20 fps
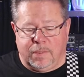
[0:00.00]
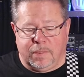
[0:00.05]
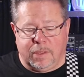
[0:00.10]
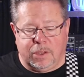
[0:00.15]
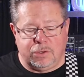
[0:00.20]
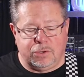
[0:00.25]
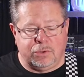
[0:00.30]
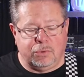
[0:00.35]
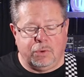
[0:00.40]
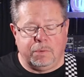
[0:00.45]

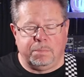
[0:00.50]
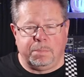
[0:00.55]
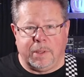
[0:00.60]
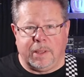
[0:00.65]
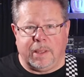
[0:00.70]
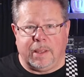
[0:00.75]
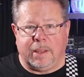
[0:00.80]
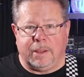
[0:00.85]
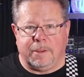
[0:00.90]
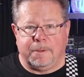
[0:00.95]
There should
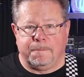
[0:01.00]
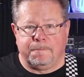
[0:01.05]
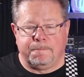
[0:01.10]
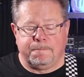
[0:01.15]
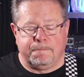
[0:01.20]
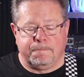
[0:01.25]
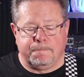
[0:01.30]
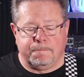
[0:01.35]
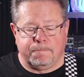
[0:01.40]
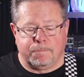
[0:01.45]
be
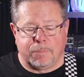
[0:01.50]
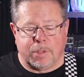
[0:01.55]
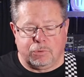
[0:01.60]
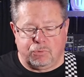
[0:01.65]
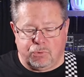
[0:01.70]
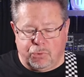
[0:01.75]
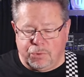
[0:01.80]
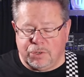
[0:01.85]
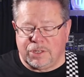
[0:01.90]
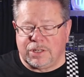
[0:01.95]

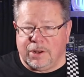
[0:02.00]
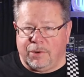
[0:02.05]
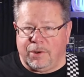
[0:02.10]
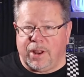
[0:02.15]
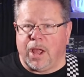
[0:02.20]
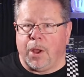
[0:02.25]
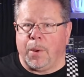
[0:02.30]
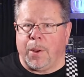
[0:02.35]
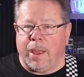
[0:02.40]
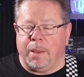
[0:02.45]
true
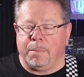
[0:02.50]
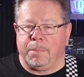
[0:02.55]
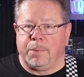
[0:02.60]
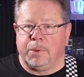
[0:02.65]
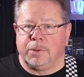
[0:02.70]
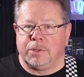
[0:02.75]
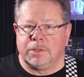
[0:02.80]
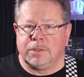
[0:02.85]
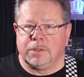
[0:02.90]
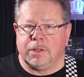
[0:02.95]
stereo
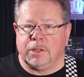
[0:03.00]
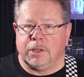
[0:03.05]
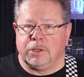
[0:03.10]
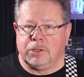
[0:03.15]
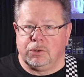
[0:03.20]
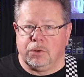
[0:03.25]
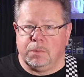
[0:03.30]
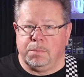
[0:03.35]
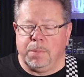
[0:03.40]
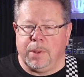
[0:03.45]
outputs. There
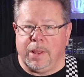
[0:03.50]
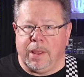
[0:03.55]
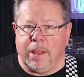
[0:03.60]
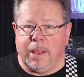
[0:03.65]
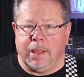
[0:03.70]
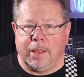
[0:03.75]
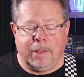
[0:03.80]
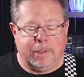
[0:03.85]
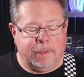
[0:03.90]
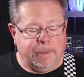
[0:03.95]
should
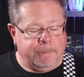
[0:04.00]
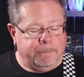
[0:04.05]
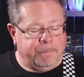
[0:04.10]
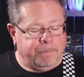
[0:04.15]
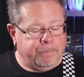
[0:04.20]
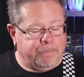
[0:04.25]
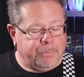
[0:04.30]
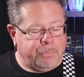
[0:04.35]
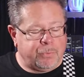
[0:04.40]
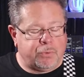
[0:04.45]
be
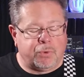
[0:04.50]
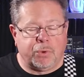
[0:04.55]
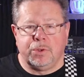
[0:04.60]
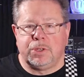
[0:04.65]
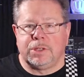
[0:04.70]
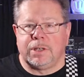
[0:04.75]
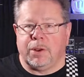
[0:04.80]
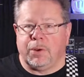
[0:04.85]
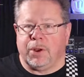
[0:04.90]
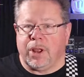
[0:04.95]
true
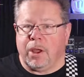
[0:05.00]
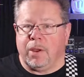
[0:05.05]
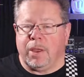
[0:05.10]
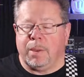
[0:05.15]
stereo